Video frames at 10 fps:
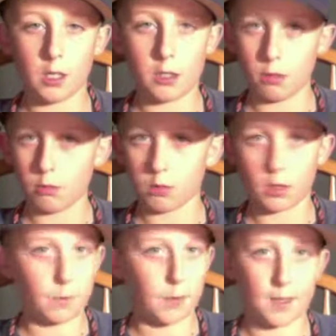don't
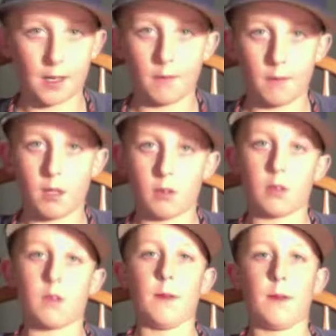expect any videos
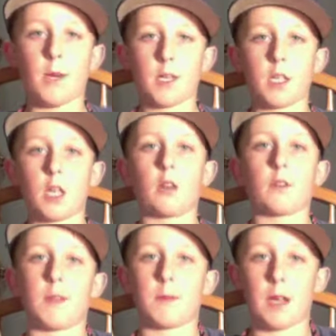on my main channel,
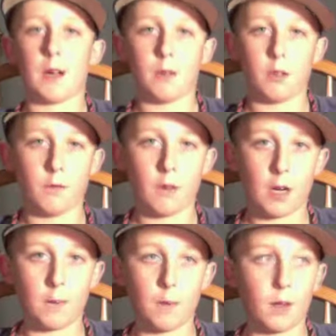
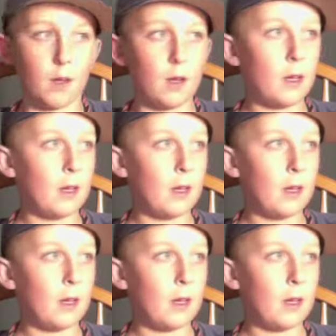SamTheCat125, but